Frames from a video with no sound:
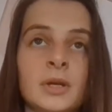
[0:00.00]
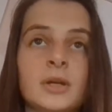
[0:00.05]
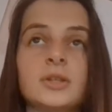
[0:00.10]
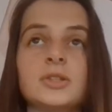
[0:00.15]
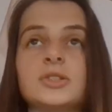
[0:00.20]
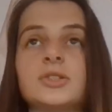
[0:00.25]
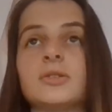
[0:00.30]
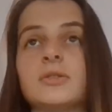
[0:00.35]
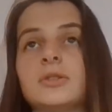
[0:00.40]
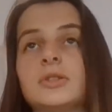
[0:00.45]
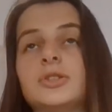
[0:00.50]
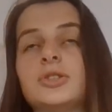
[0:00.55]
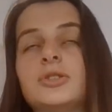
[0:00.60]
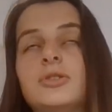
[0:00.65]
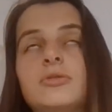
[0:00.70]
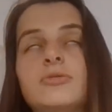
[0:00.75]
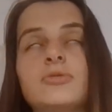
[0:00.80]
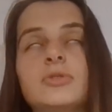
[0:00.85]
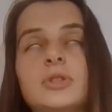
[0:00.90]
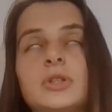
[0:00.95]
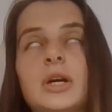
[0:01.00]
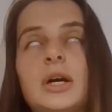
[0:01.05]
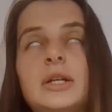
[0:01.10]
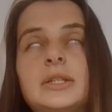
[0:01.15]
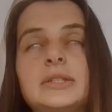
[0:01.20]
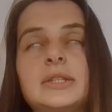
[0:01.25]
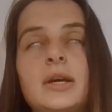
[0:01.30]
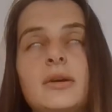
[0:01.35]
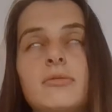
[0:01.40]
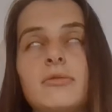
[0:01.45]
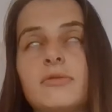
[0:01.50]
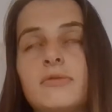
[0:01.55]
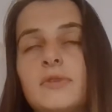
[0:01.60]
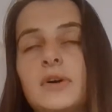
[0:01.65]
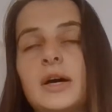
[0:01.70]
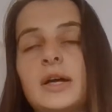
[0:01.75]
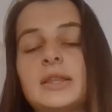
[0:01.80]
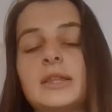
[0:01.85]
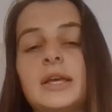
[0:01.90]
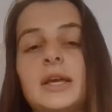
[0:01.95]
So the children are
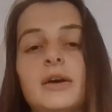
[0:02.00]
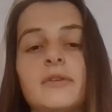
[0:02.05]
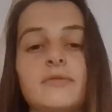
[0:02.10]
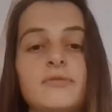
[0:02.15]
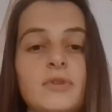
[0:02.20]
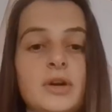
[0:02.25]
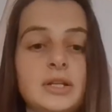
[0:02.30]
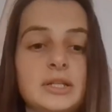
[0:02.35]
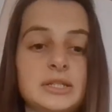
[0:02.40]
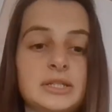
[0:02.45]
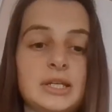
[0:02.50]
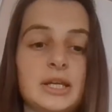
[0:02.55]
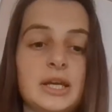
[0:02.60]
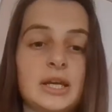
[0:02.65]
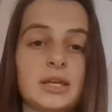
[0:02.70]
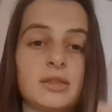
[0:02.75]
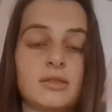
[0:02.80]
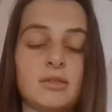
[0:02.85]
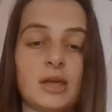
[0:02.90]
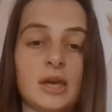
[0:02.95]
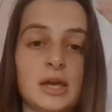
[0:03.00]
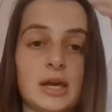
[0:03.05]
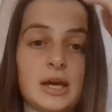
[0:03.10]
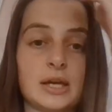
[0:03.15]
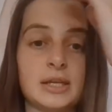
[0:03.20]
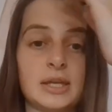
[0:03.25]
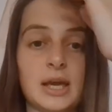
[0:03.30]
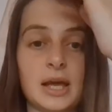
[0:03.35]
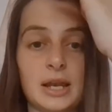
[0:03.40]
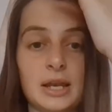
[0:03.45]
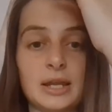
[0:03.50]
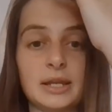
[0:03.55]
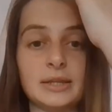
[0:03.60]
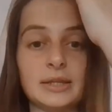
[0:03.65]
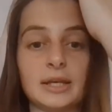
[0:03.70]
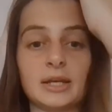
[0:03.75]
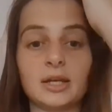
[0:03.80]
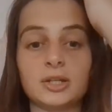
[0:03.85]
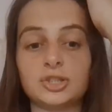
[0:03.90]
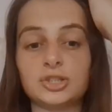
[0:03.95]
terrified, they are frantic, they are yelling,
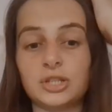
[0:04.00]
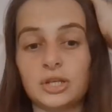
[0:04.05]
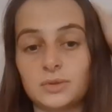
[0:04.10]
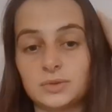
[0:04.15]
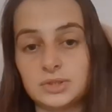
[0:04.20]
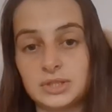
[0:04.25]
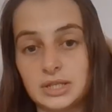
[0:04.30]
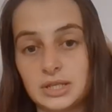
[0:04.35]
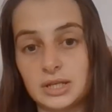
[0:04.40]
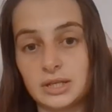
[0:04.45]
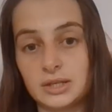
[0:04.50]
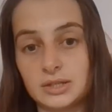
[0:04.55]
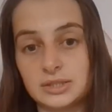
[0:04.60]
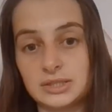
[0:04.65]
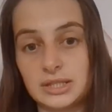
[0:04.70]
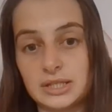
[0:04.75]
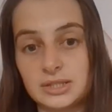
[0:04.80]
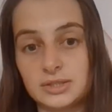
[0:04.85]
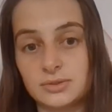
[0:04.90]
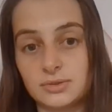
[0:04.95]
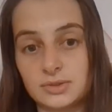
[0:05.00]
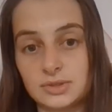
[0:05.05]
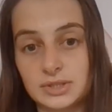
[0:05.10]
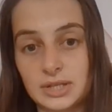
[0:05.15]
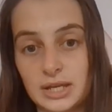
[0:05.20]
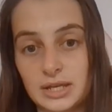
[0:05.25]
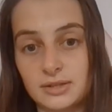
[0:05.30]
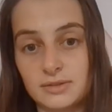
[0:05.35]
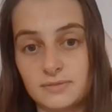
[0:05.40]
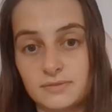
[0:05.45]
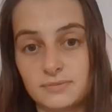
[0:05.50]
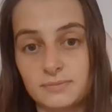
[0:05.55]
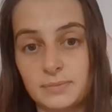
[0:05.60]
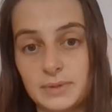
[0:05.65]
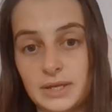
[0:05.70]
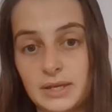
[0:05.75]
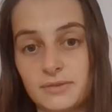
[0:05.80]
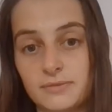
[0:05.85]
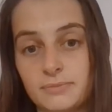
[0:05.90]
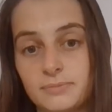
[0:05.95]
they are shouting because they're so scared of
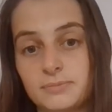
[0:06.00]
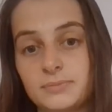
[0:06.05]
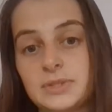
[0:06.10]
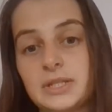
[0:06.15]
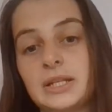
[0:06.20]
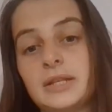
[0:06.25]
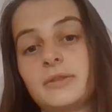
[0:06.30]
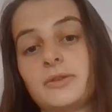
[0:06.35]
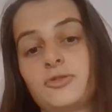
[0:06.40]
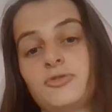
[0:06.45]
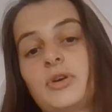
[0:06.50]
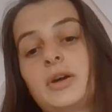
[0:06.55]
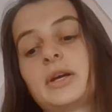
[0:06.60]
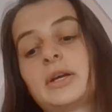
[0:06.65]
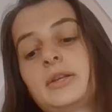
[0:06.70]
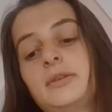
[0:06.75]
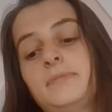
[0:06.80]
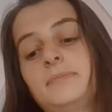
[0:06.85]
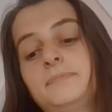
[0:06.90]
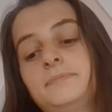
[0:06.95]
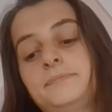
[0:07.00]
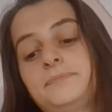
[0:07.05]
Dylan the dragon.